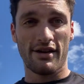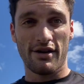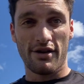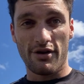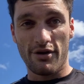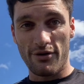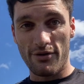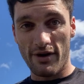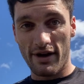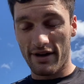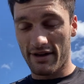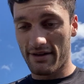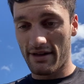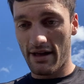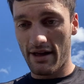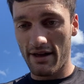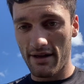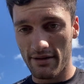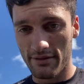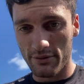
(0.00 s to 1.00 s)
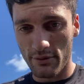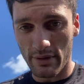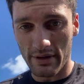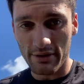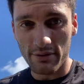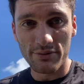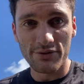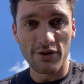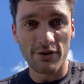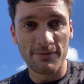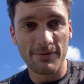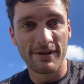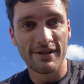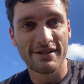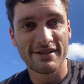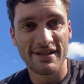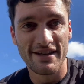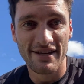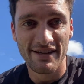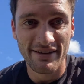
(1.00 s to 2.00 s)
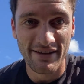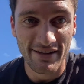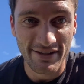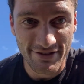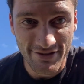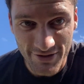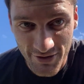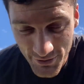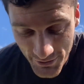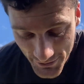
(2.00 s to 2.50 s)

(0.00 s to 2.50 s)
Alright, quick little jog finish there. These shoes